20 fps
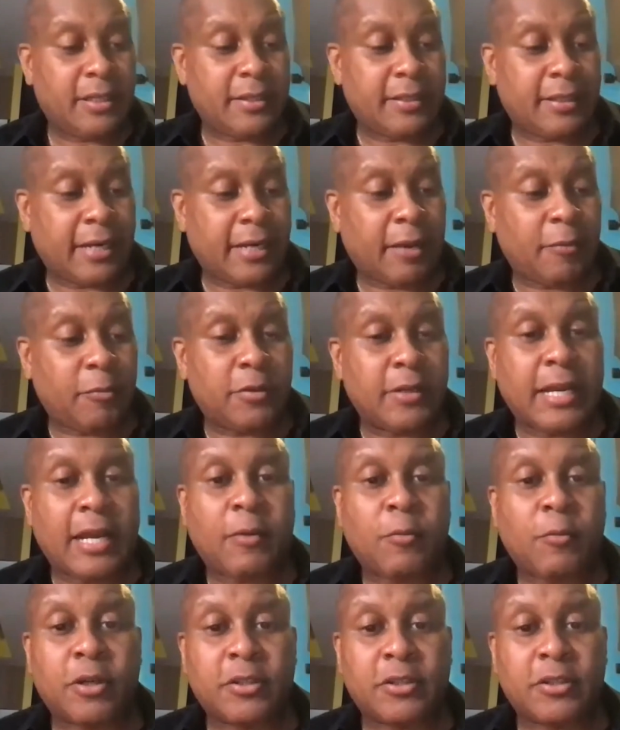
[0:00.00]
that I would
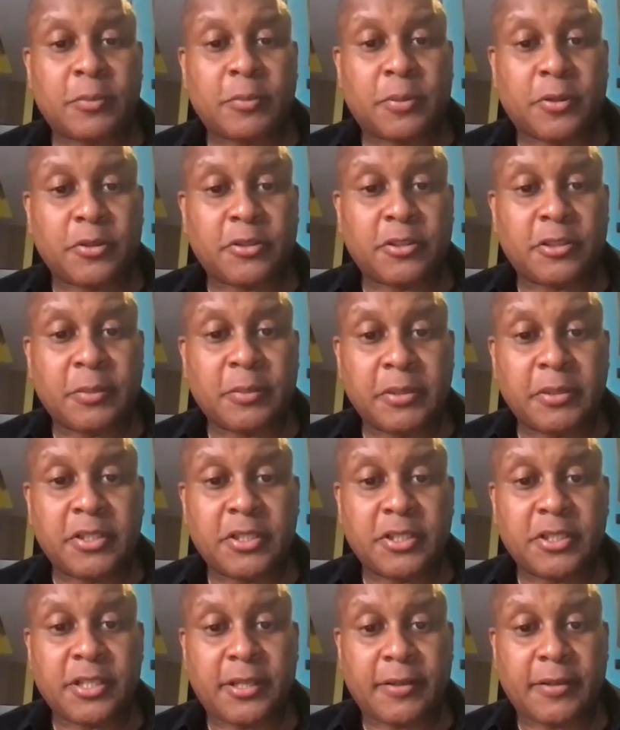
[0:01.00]
not want the person to be in
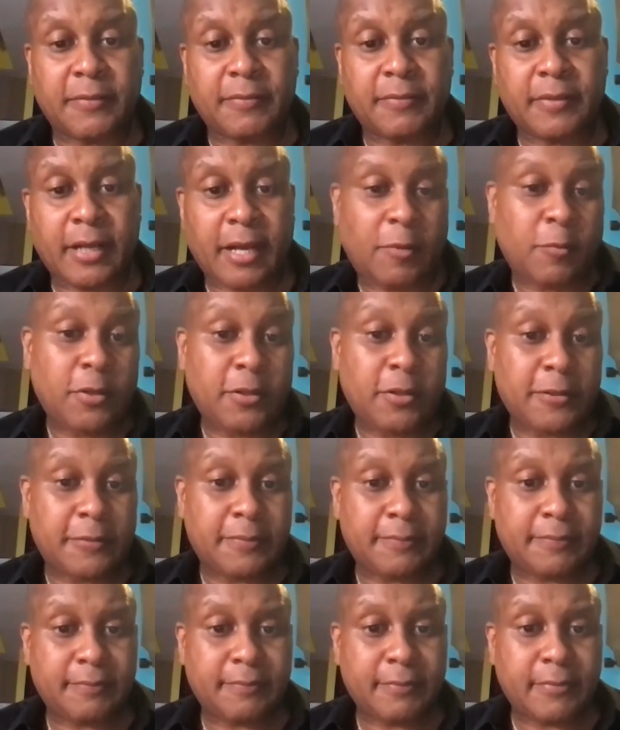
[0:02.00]
jail. I would.
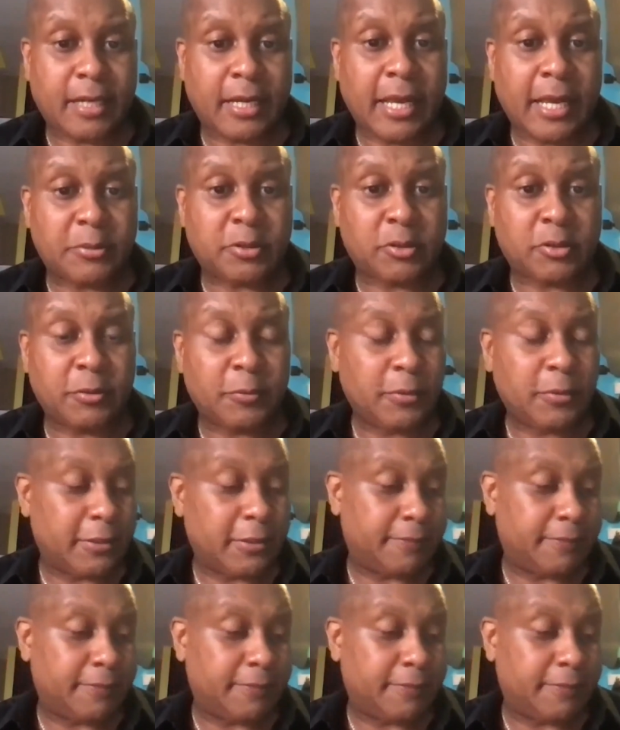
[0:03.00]
I absolutely would.